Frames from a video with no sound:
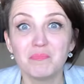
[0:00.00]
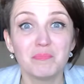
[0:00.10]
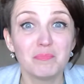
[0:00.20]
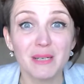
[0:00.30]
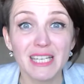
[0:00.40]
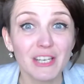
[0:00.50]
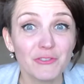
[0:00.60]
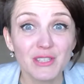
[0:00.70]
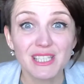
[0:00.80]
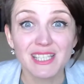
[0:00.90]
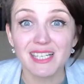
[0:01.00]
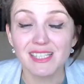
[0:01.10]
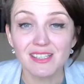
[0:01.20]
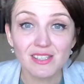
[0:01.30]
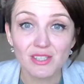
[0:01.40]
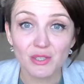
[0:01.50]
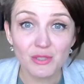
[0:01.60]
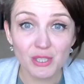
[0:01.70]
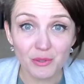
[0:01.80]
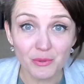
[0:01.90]
But if it doesn't
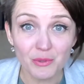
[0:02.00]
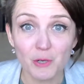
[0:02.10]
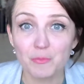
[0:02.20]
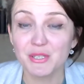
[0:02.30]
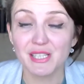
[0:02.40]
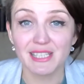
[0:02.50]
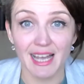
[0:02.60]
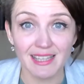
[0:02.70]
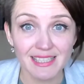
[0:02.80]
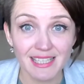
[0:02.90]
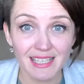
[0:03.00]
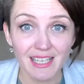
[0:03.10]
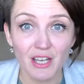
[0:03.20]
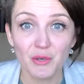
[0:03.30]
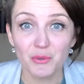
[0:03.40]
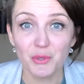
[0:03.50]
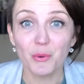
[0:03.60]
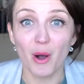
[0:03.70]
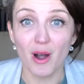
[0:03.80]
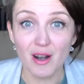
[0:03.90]
suit you, your personality, who
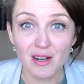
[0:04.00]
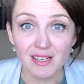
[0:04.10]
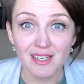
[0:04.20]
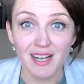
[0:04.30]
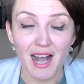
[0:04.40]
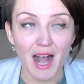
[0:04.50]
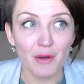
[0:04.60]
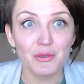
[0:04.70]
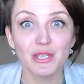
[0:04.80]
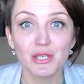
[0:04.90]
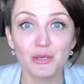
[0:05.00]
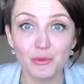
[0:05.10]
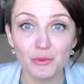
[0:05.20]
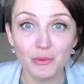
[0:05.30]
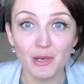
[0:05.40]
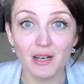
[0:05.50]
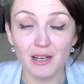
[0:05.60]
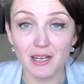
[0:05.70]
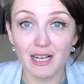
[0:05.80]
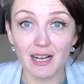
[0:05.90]
you are, how you
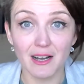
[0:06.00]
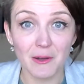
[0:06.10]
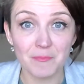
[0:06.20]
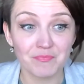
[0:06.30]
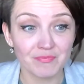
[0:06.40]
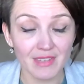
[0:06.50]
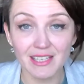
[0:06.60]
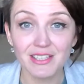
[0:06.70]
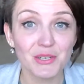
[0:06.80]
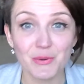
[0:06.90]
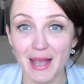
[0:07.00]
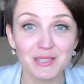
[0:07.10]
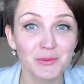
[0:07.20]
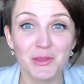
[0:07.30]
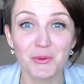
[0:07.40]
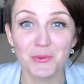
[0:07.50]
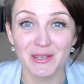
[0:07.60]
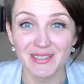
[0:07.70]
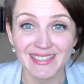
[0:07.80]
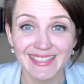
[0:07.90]
interact with the
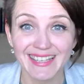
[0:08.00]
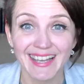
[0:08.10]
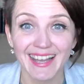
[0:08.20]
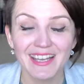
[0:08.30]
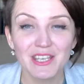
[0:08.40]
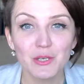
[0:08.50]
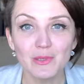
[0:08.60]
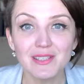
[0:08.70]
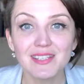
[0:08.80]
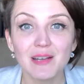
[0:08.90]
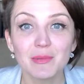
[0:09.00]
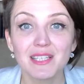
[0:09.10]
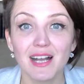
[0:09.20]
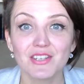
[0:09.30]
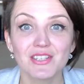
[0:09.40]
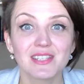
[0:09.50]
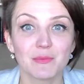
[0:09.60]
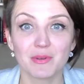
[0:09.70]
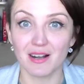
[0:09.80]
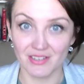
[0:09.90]
world, you will sabotage it
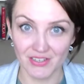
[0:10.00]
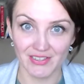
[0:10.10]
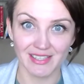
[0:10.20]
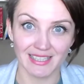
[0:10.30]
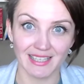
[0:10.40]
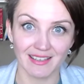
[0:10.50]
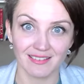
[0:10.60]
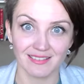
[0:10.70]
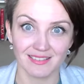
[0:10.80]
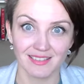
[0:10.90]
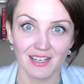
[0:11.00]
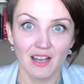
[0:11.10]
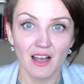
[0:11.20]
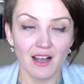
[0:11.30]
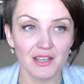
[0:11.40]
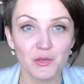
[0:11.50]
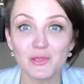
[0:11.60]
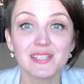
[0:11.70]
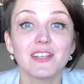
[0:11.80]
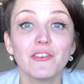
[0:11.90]
subconsciously. You
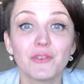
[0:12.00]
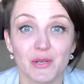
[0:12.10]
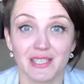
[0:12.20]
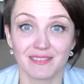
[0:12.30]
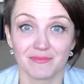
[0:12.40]
will suffer it.